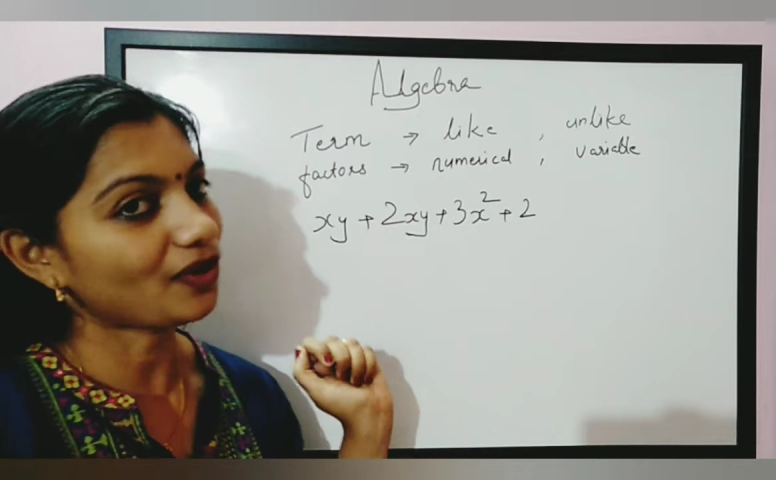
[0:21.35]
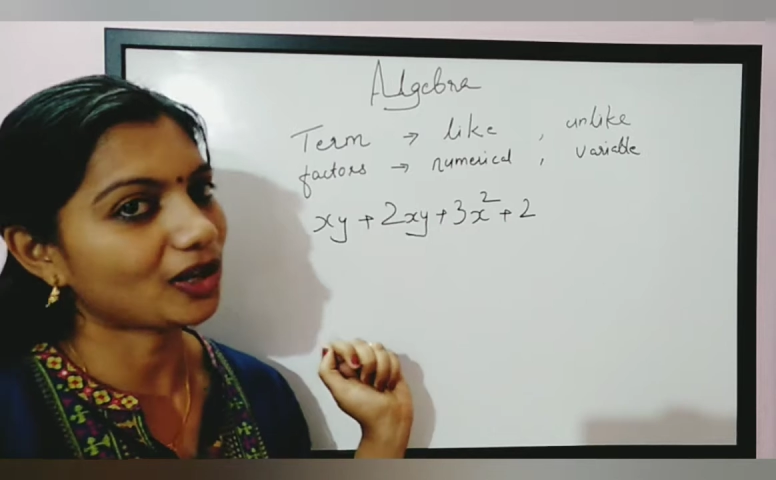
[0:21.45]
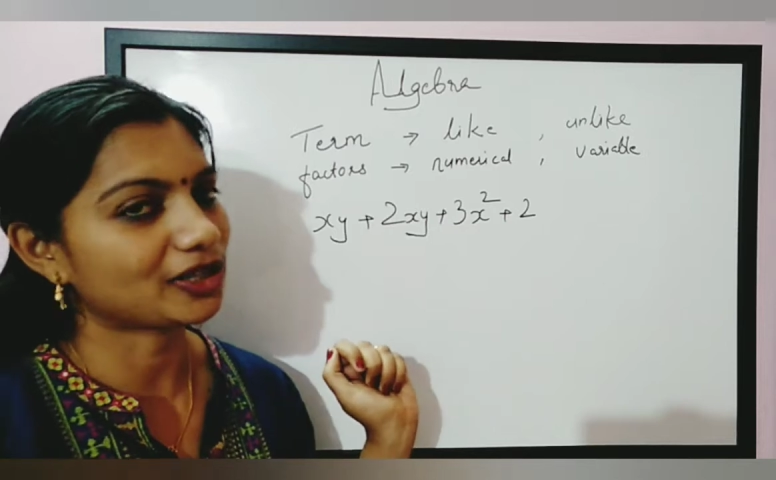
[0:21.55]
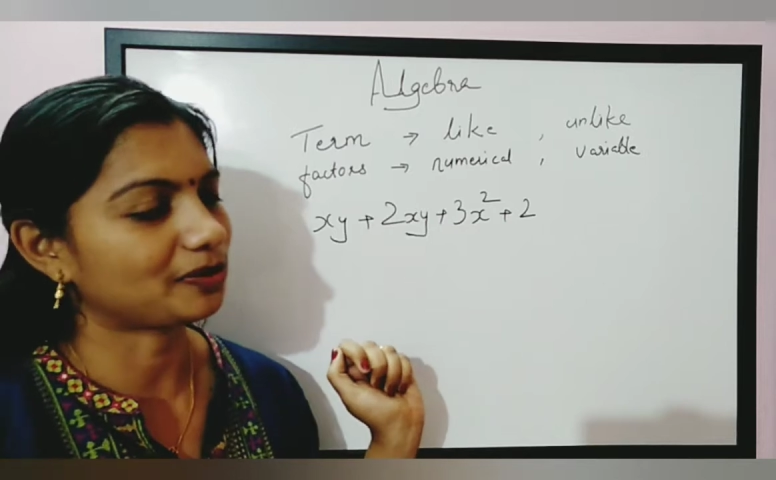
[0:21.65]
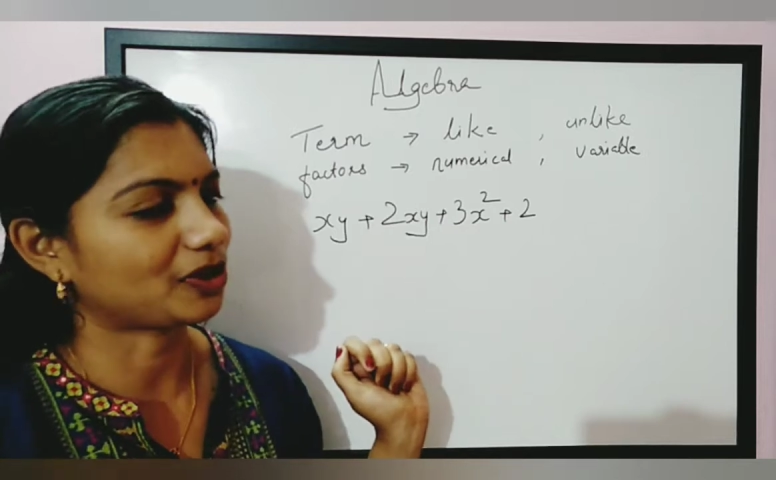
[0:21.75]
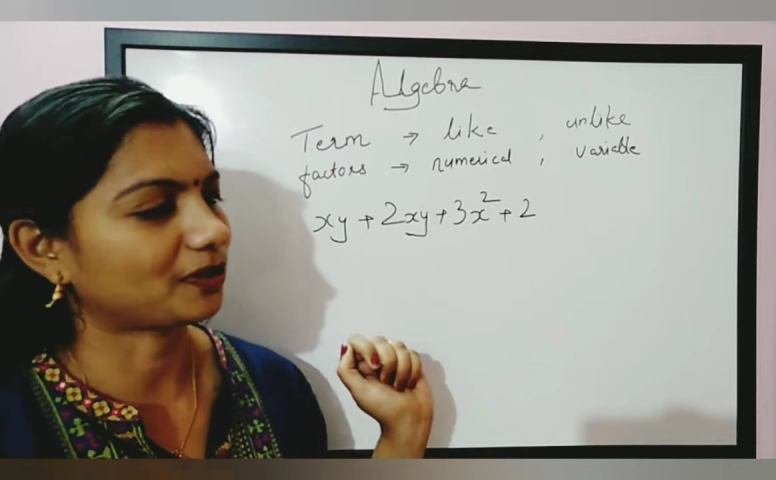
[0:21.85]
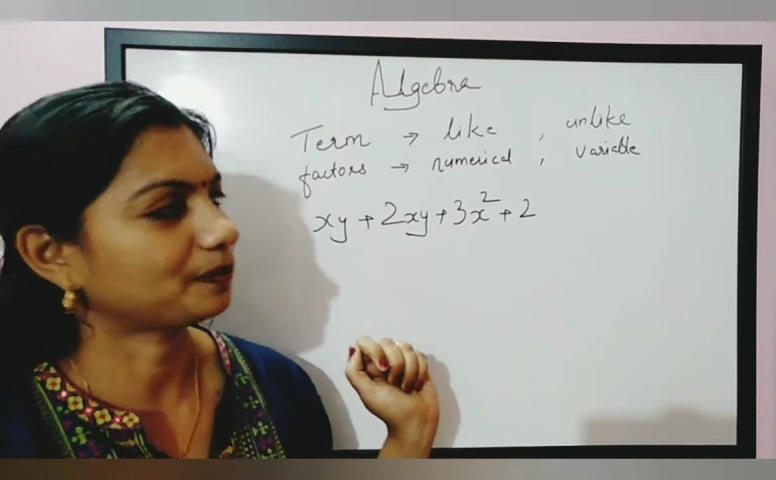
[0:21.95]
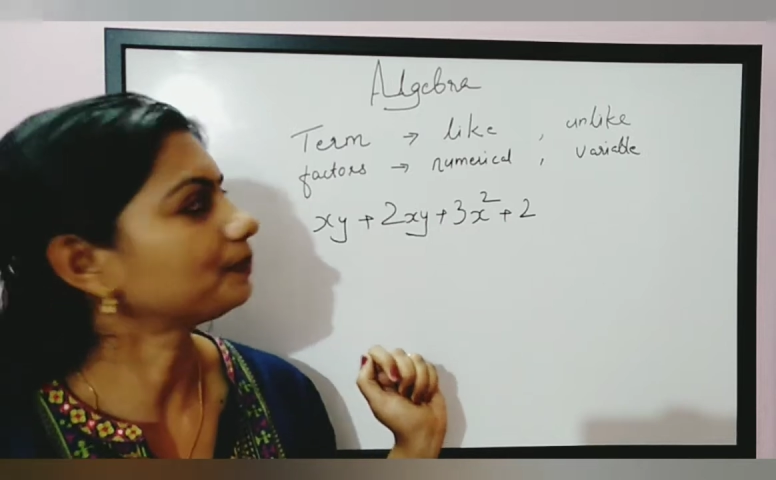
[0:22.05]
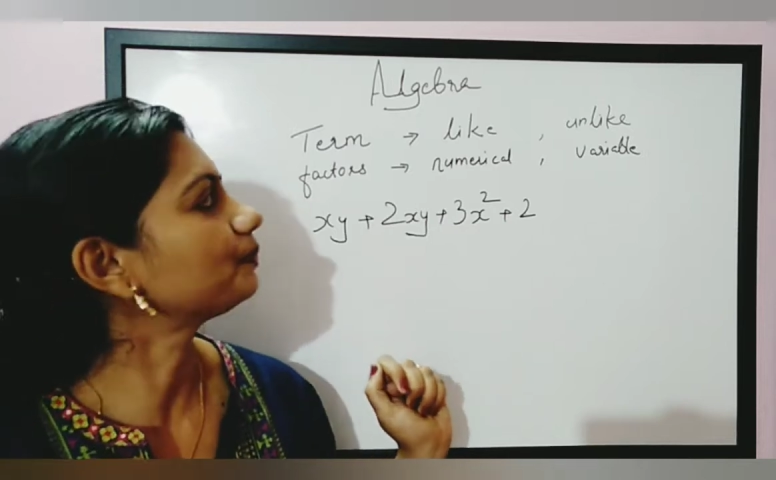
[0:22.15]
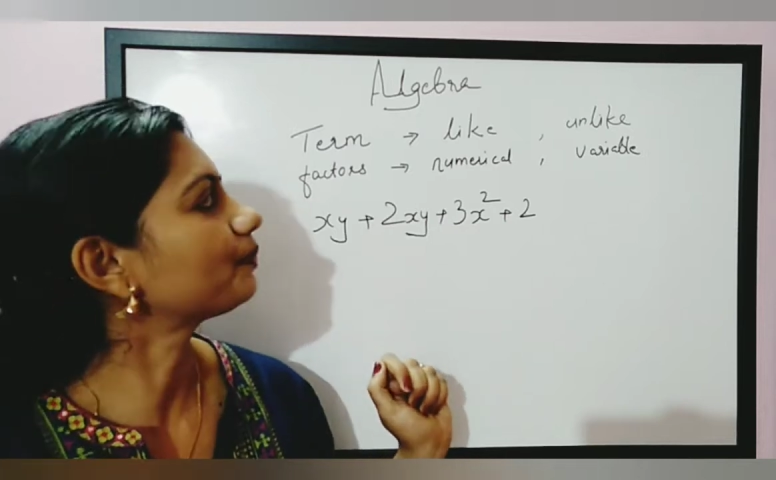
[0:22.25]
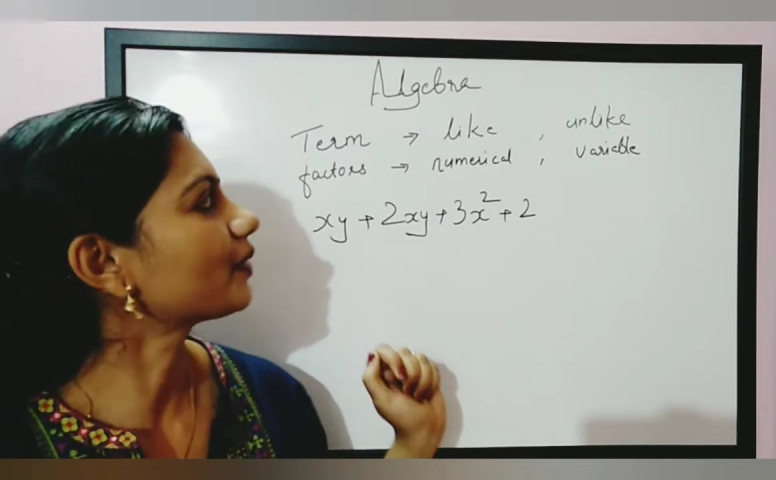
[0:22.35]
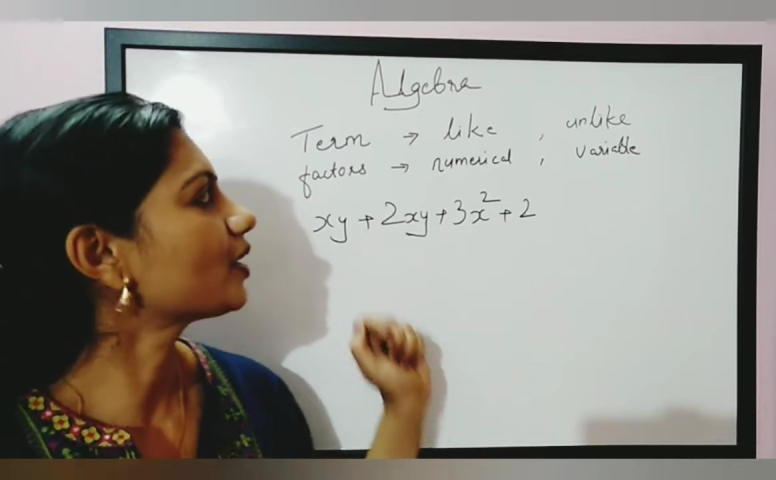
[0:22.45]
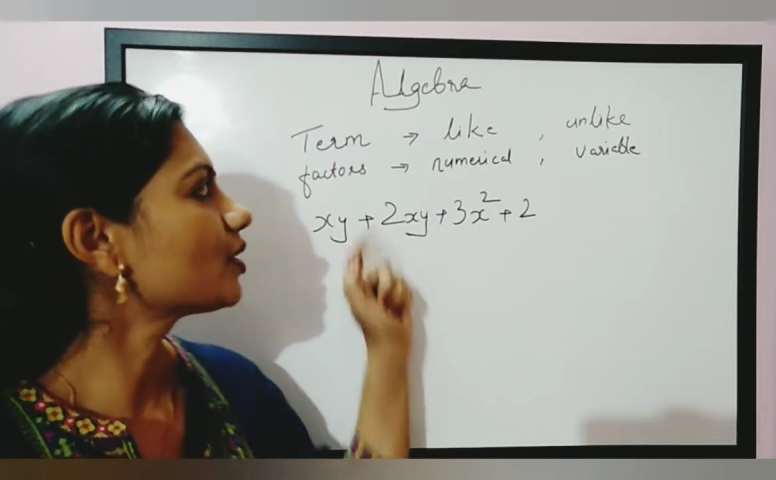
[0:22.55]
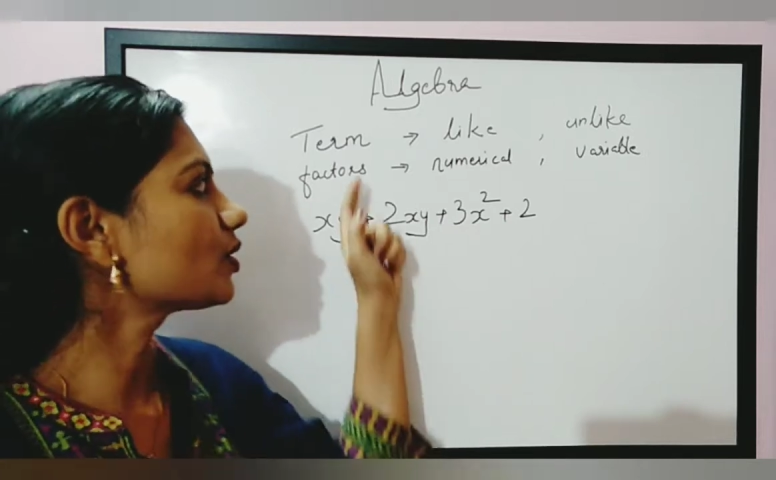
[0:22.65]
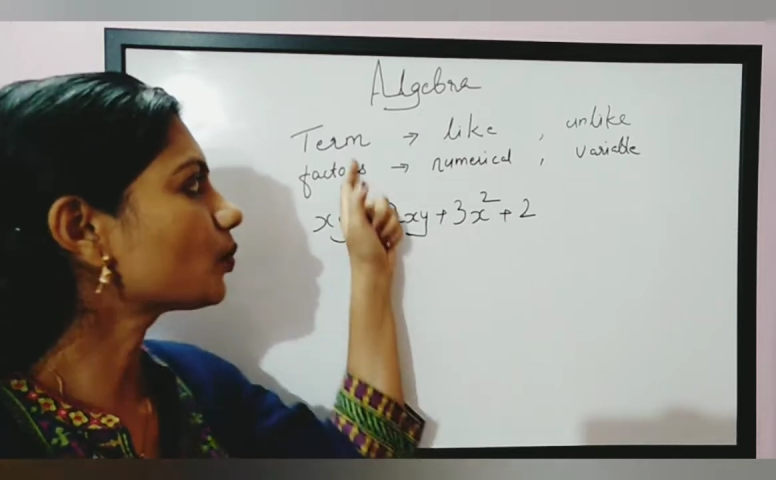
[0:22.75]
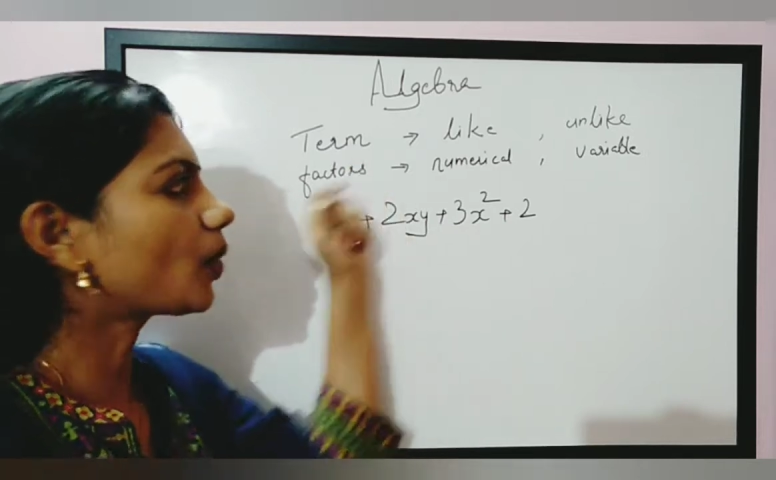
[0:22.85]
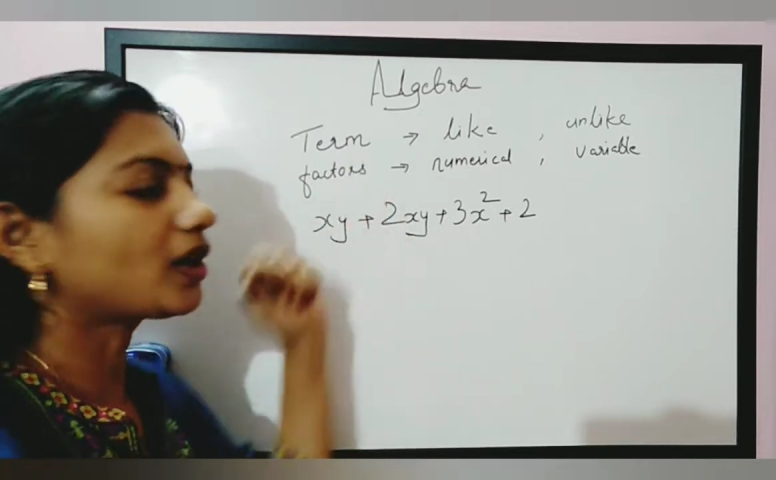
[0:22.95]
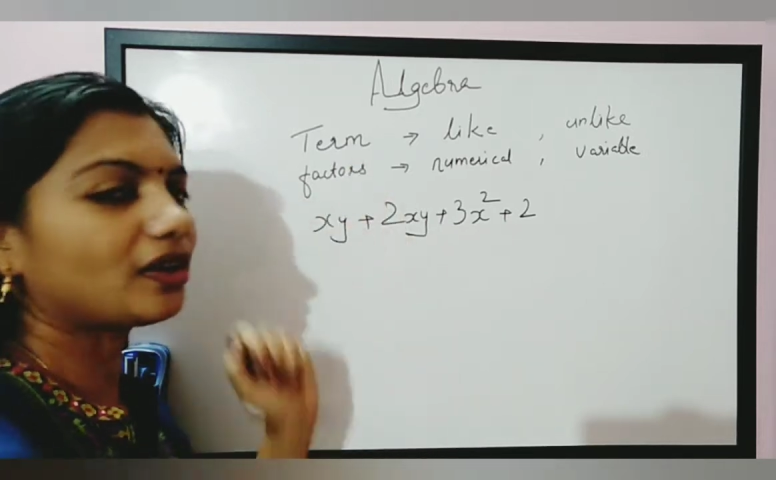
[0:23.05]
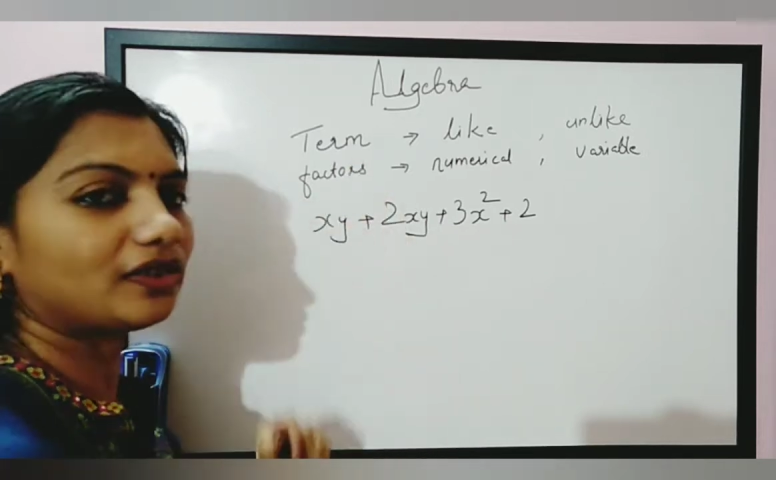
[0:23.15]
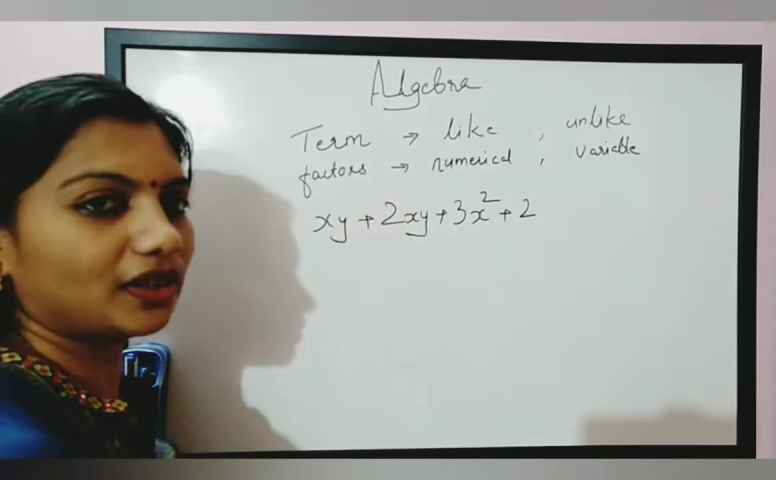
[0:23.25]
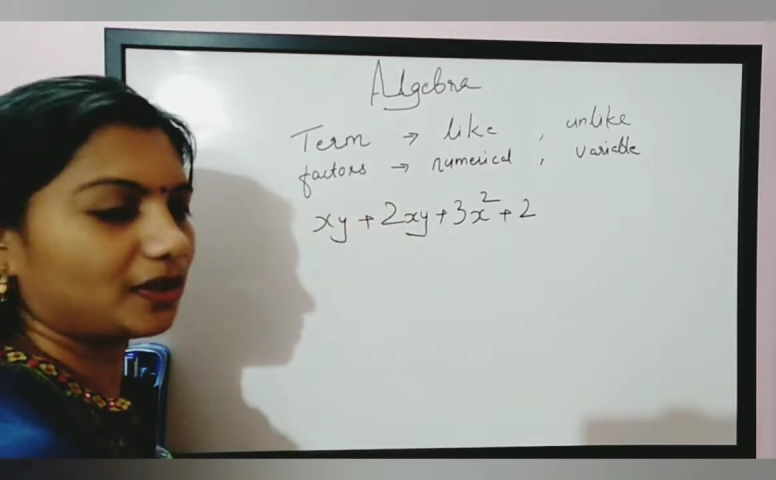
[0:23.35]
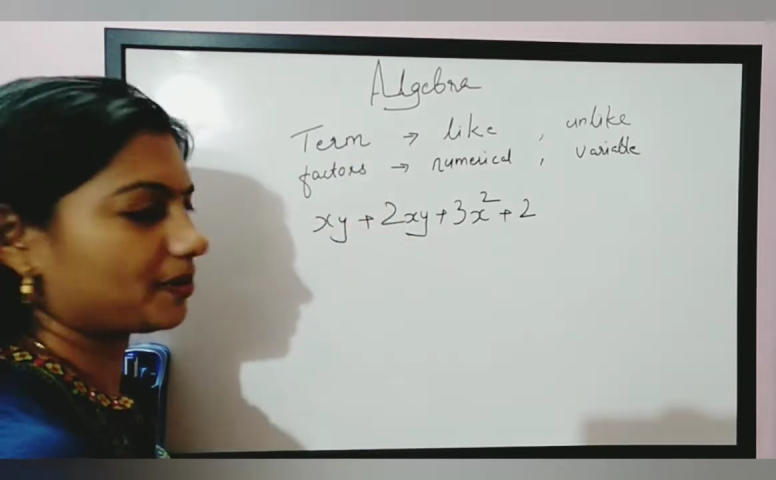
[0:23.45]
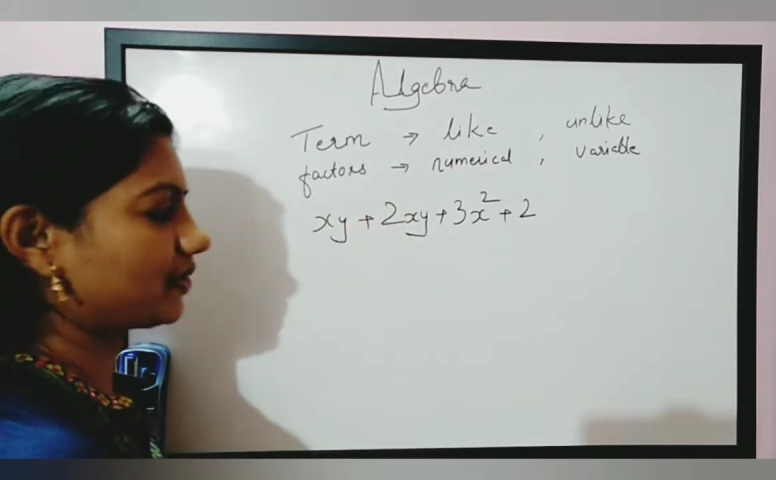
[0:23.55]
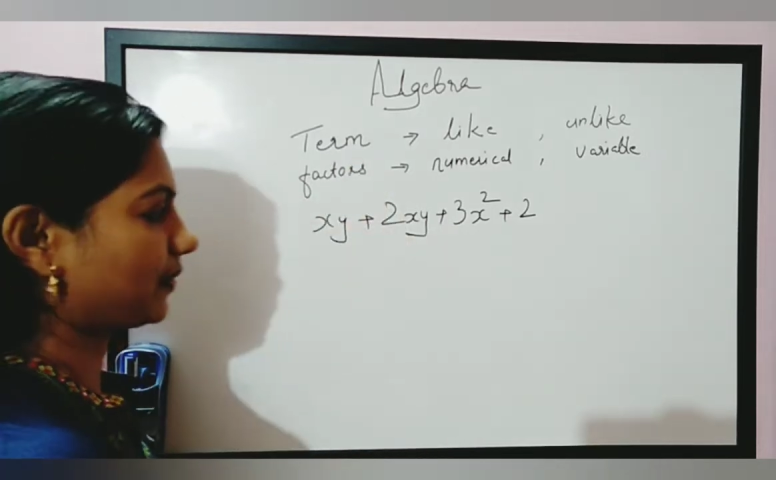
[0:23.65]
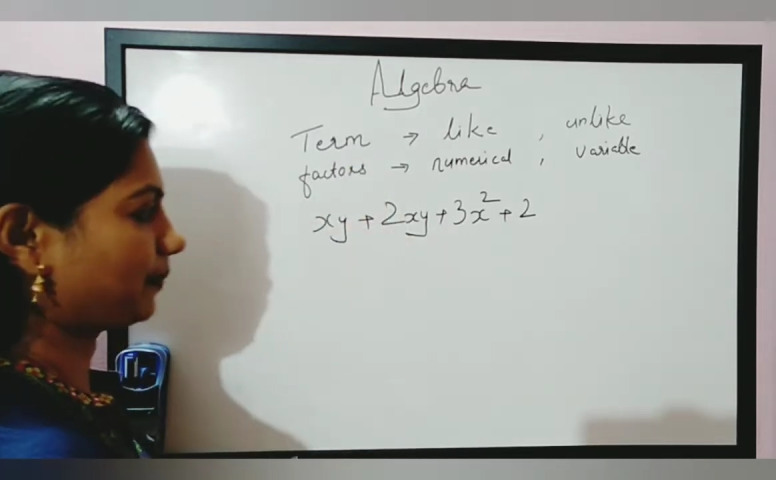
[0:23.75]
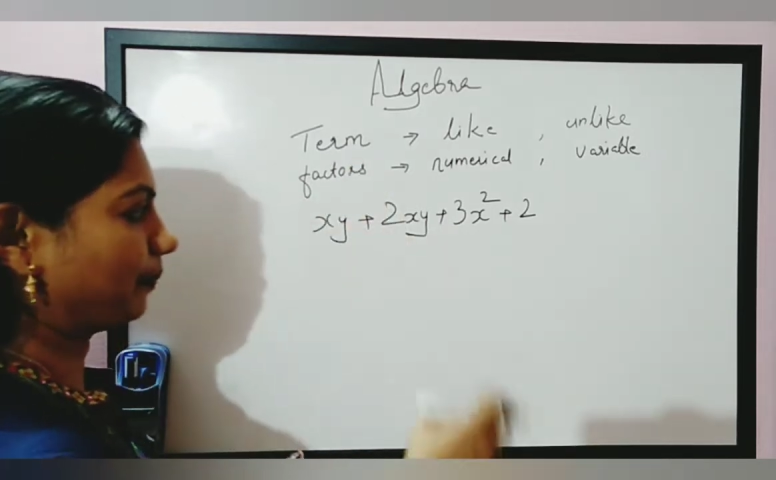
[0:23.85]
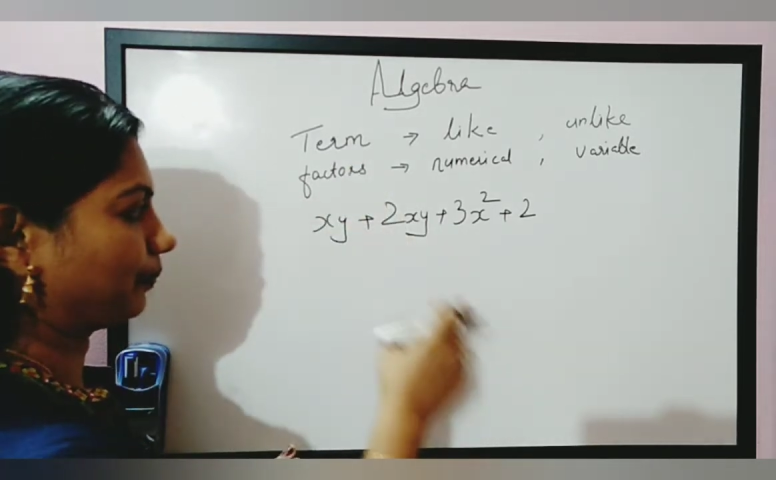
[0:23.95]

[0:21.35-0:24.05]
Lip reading: algebra. So what are terms?